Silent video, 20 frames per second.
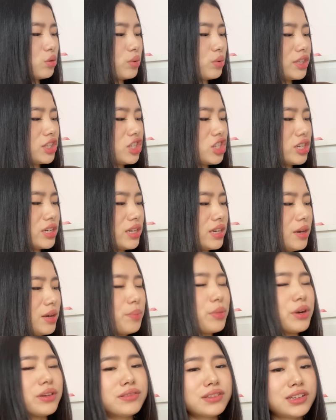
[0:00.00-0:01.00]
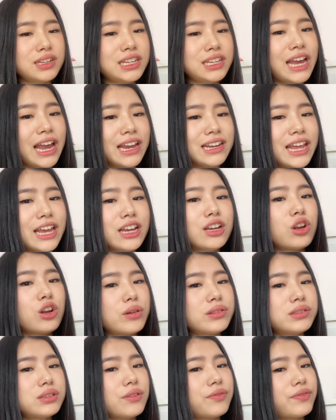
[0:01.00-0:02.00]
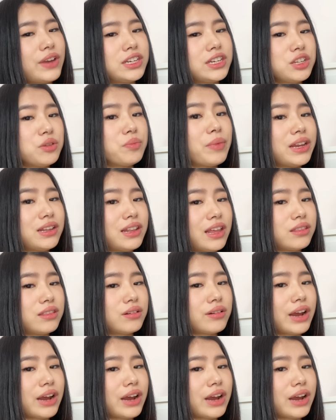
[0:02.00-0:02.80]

which personally, I like glossy effect in my leather